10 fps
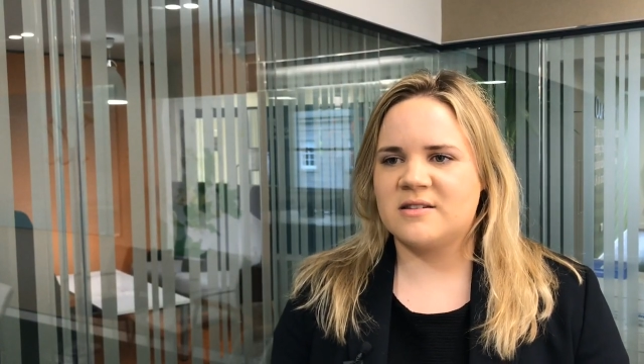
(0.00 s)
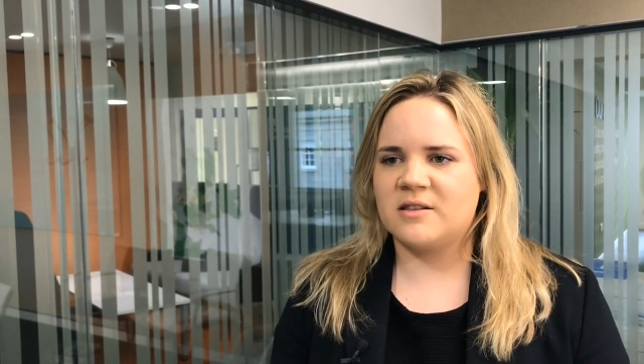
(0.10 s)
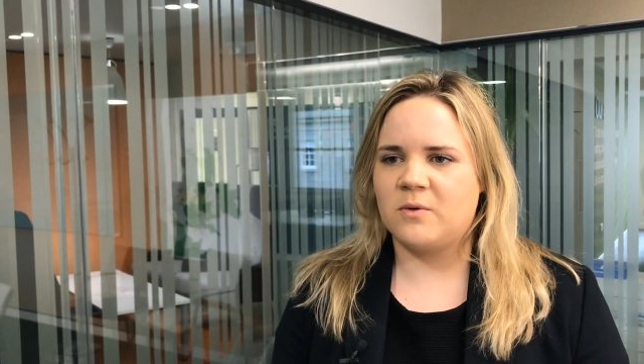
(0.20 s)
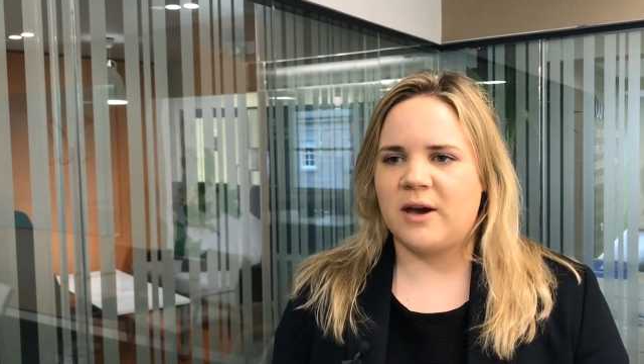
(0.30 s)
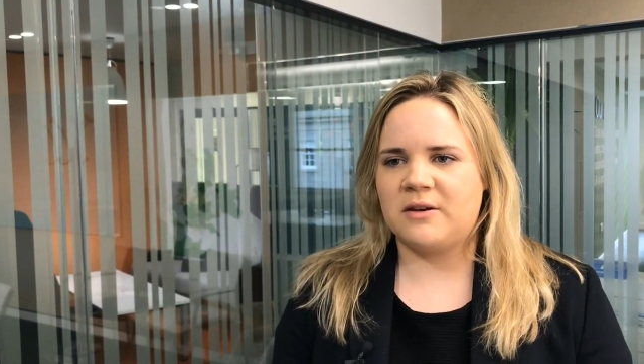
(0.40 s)

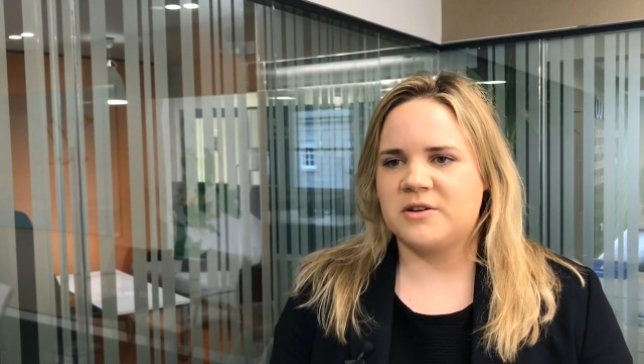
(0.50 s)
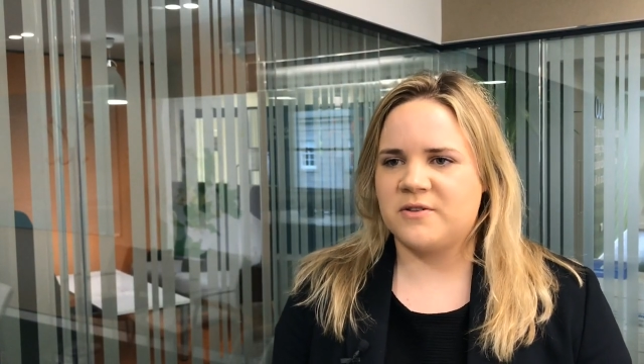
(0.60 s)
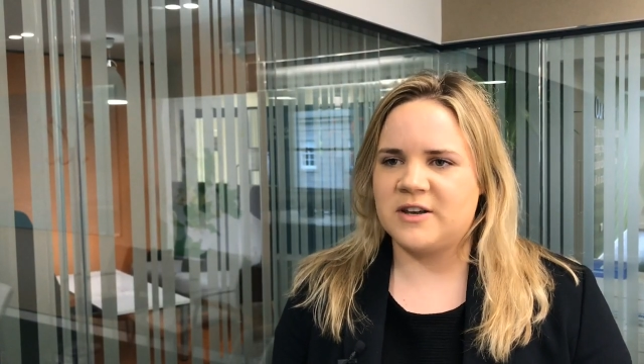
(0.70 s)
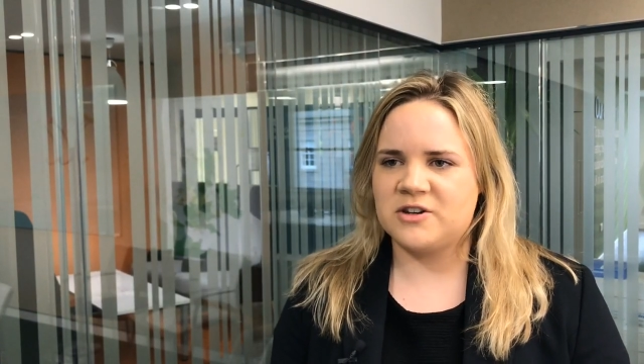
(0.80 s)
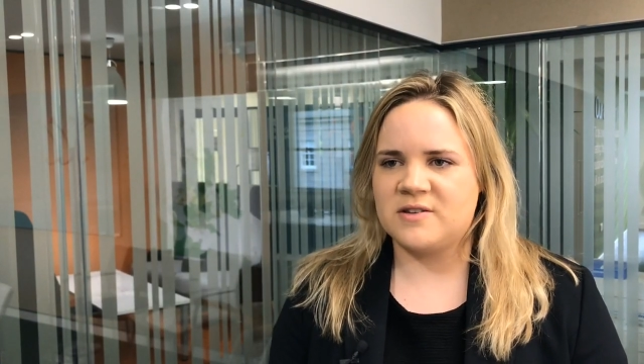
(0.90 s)
into the well
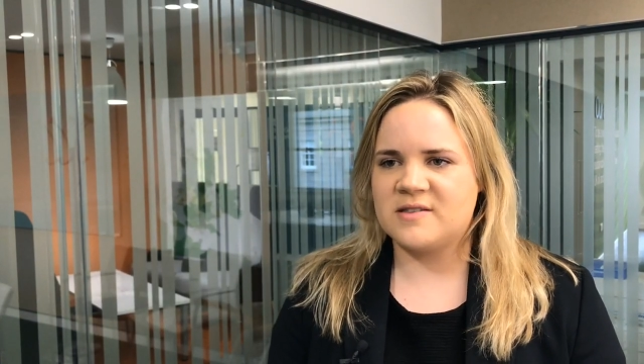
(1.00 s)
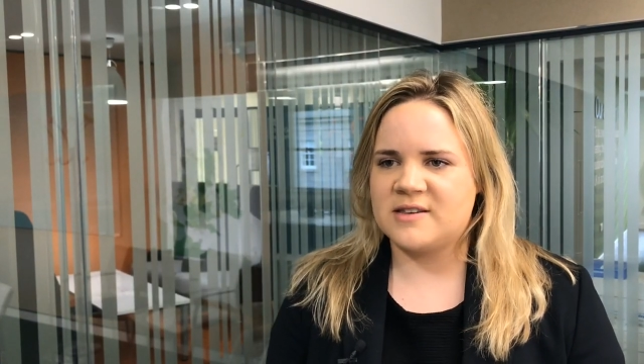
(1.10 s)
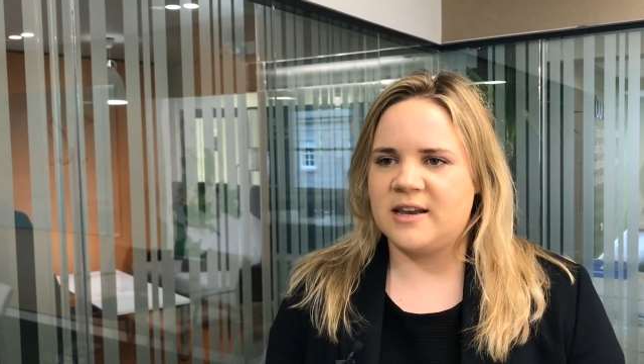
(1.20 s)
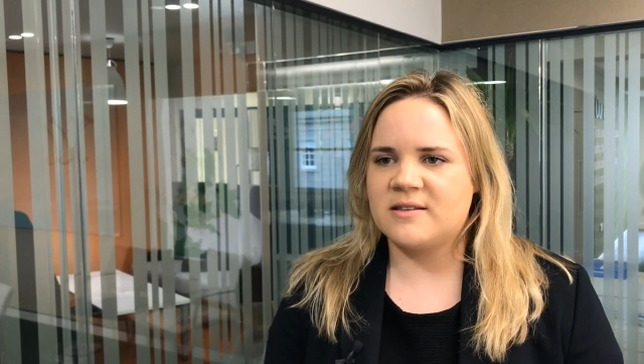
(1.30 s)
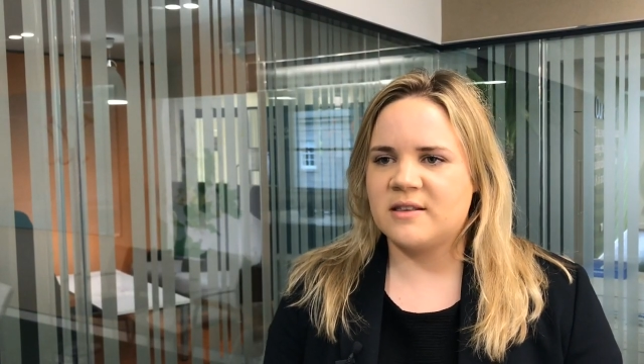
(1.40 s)
interventions
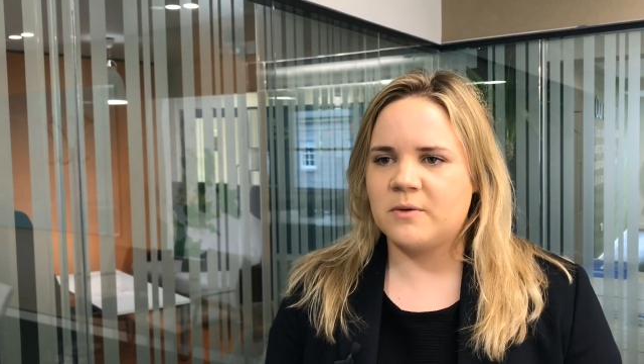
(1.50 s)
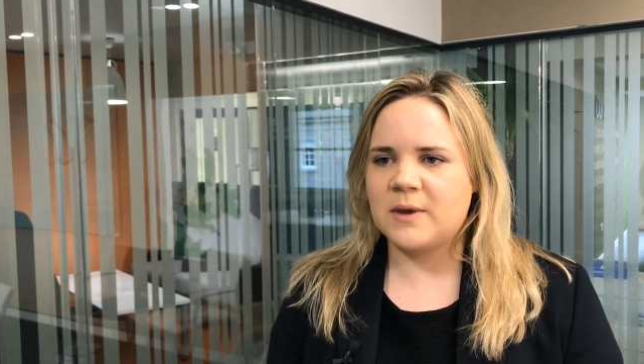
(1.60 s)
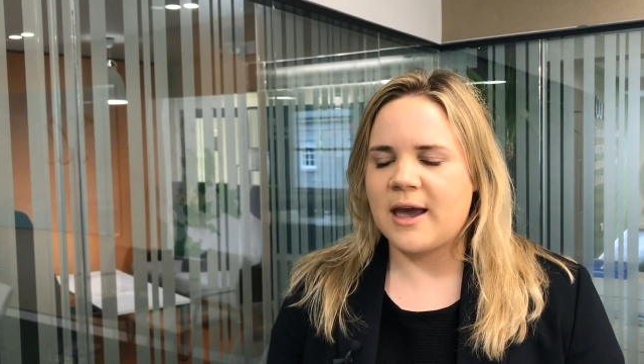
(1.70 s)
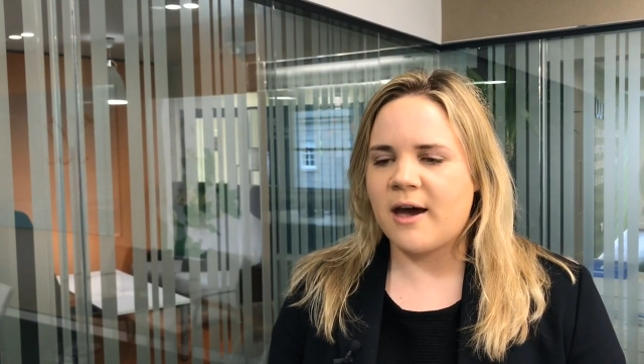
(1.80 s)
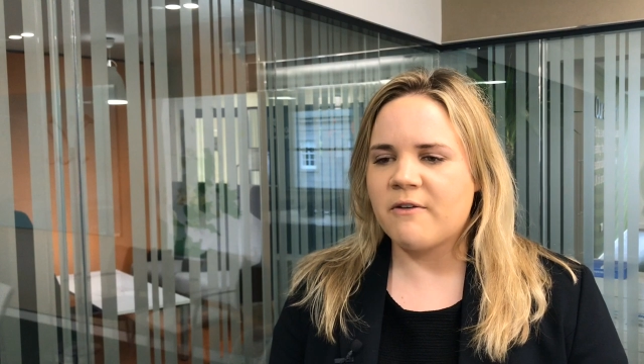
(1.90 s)
data that
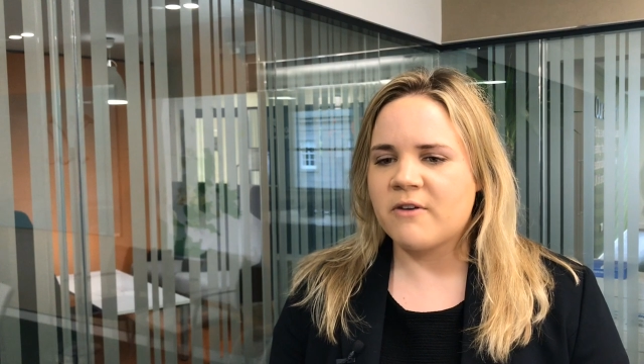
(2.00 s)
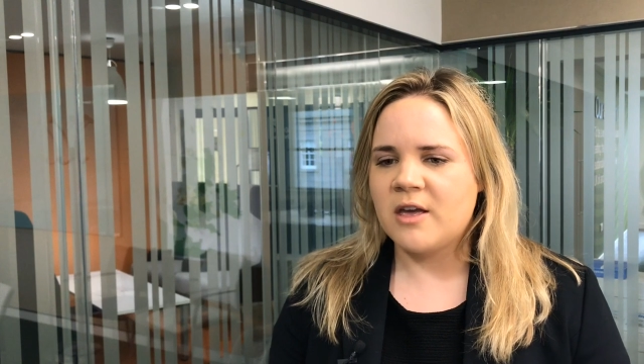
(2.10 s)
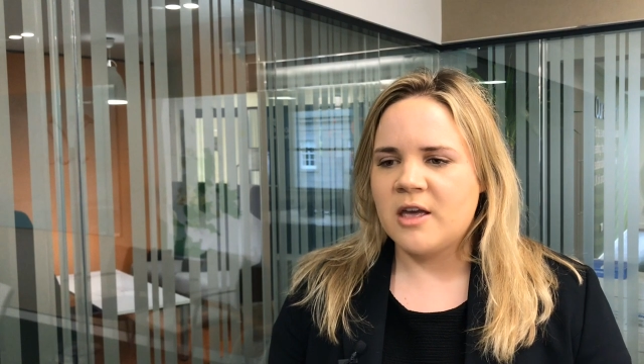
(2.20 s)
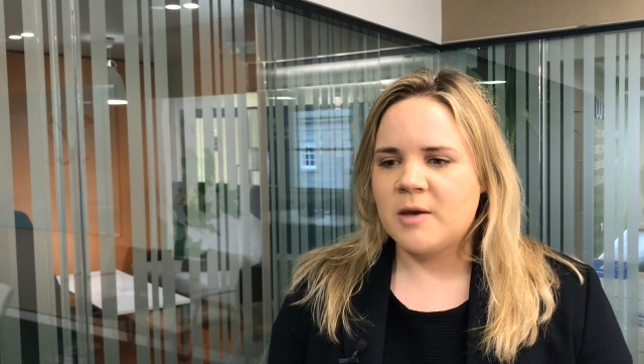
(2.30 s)
we have.